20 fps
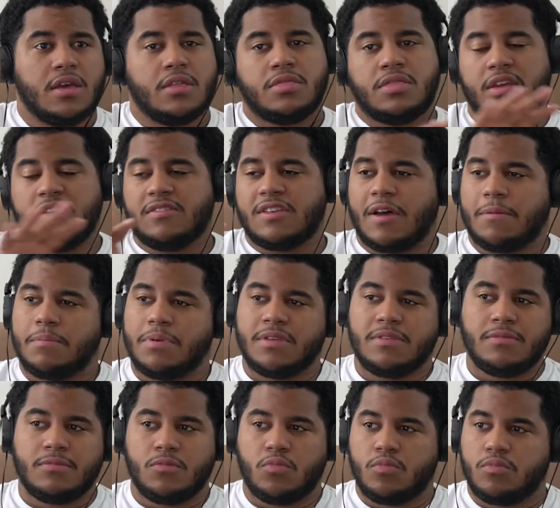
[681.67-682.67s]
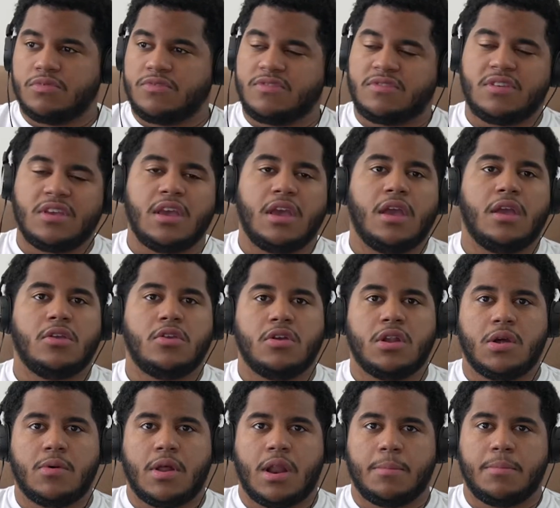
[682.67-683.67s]
things I've been seeing, you
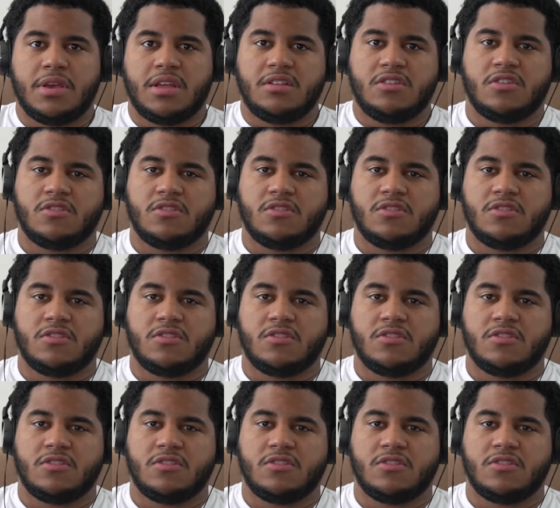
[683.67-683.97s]
know what I mean,